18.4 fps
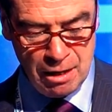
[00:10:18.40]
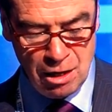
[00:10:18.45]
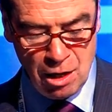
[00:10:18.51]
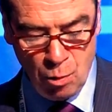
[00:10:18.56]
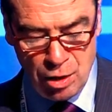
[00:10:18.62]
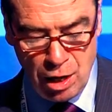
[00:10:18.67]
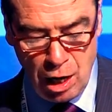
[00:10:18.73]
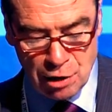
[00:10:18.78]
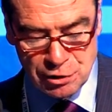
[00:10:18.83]

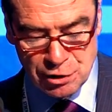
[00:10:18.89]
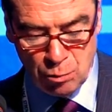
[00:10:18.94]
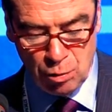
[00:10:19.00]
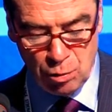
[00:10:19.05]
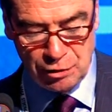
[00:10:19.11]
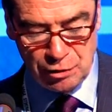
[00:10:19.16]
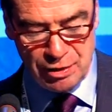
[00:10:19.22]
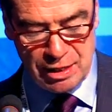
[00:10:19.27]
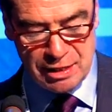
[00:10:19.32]
We also
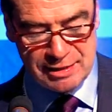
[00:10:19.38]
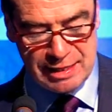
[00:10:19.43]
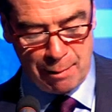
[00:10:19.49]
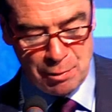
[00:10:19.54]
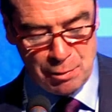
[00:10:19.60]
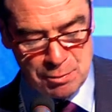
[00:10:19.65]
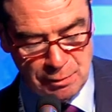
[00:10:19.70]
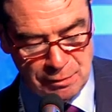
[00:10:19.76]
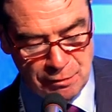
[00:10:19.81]
won the
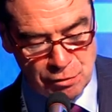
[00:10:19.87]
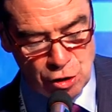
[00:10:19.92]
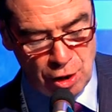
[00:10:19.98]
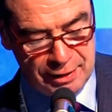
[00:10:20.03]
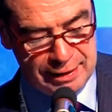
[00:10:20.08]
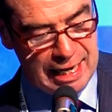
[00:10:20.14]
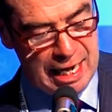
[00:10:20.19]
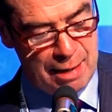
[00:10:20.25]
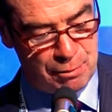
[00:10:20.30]
re-establishment of
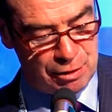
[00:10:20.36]
joint labour